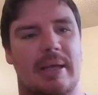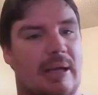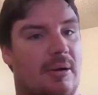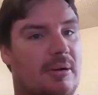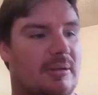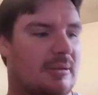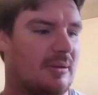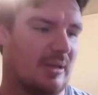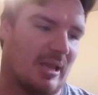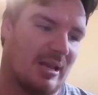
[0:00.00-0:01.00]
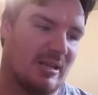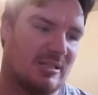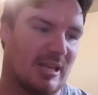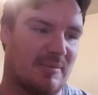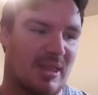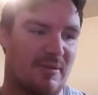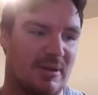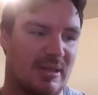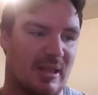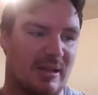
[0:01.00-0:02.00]
And the same thing
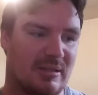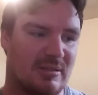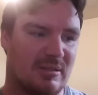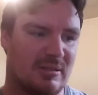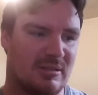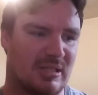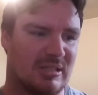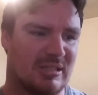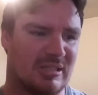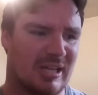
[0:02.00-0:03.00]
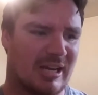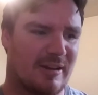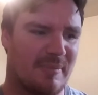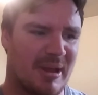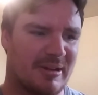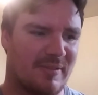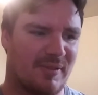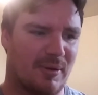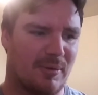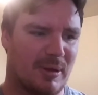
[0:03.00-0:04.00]
with Justice Society of America for
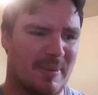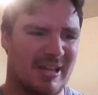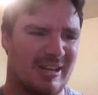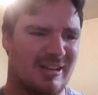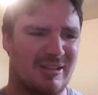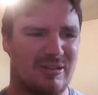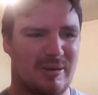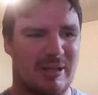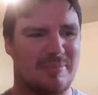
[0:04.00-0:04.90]
a little bit, and then you can